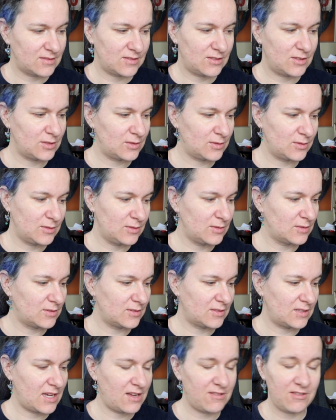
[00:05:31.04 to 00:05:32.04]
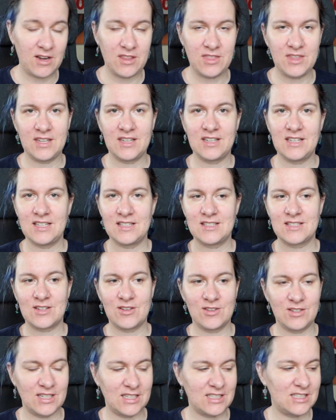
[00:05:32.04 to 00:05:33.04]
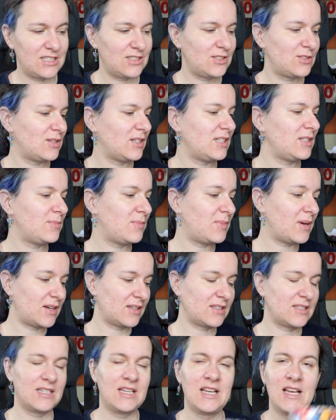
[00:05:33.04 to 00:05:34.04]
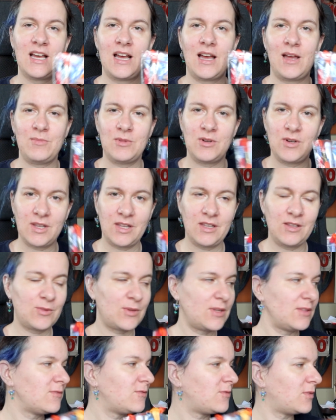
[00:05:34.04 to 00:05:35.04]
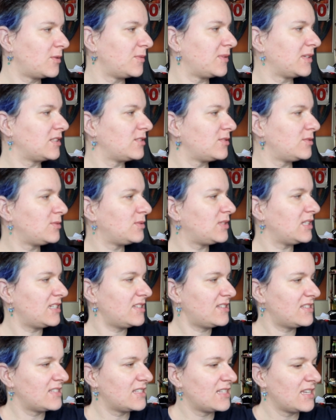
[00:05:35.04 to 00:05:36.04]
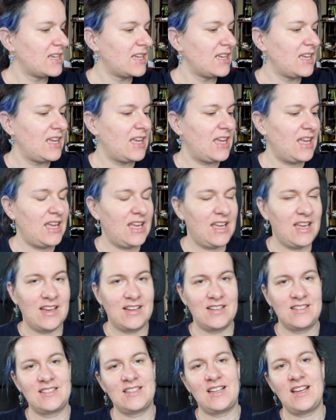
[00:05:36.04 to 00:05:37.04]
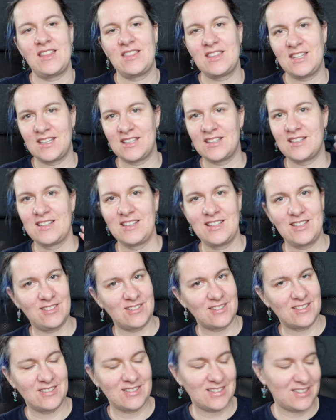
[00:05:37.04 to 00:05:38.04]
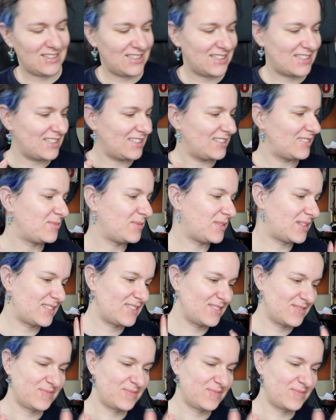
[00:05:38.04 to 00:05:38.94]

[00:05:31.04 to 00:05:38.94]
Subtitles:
do everything that's connected to it, but I'm really looking forward to this and I think you're gonna like it, but